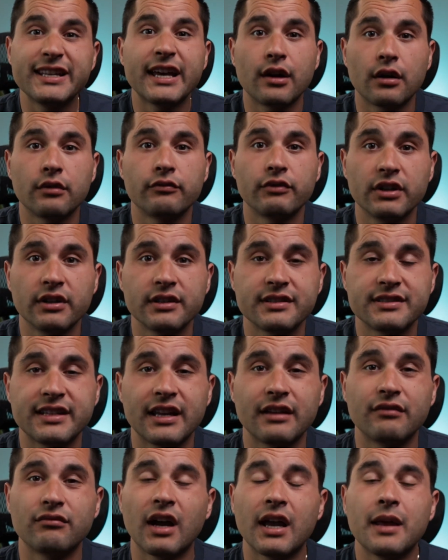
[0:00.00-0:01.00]
on real
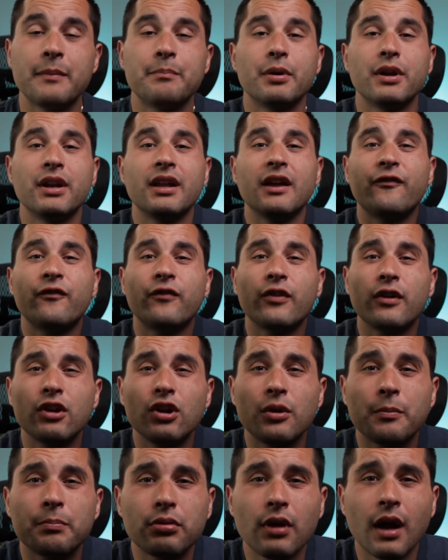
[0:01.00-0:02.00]
estate, right? But for
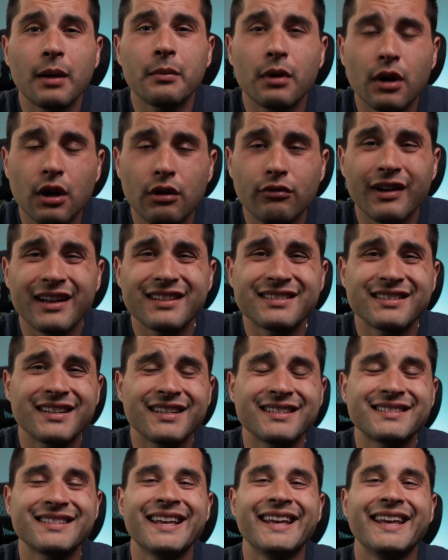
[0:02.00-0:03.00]
your primary
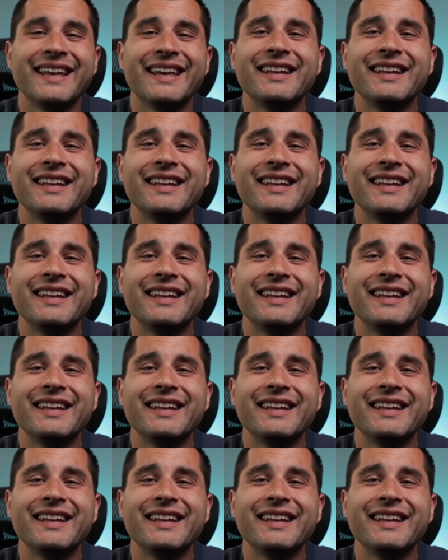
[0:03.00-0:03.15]
residence,